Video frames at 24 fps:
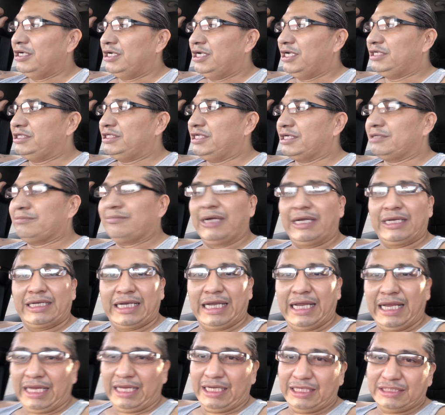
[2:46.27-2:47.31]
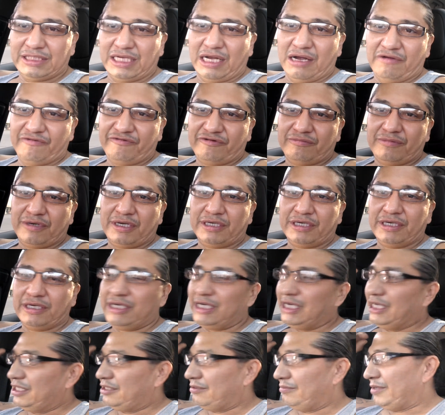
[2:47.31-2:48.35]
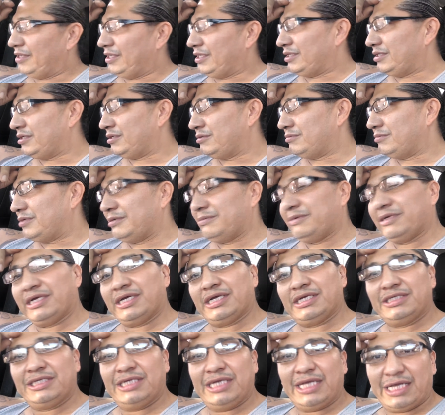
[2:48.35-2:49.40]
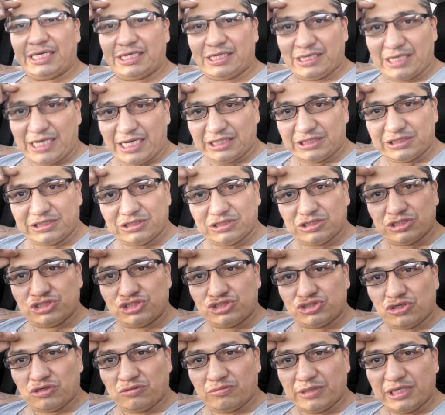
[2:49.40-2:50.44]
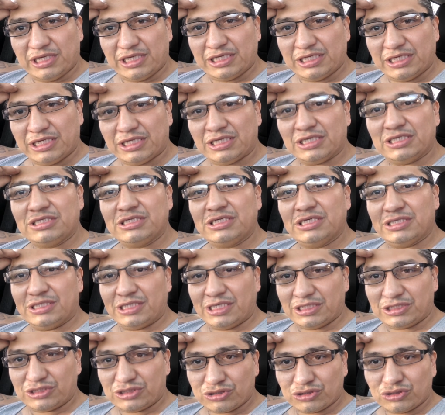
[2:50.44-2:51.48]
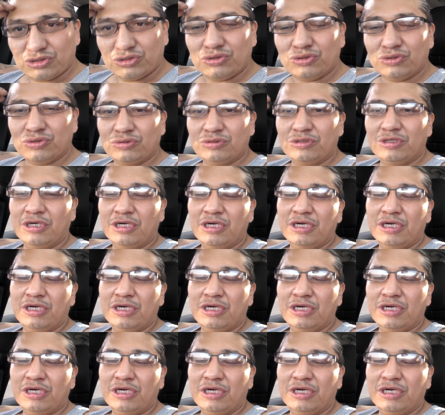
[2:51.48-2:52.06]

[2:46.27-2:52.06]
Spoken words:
He took my legs out from underneath me, because he had a lesson to show me at school,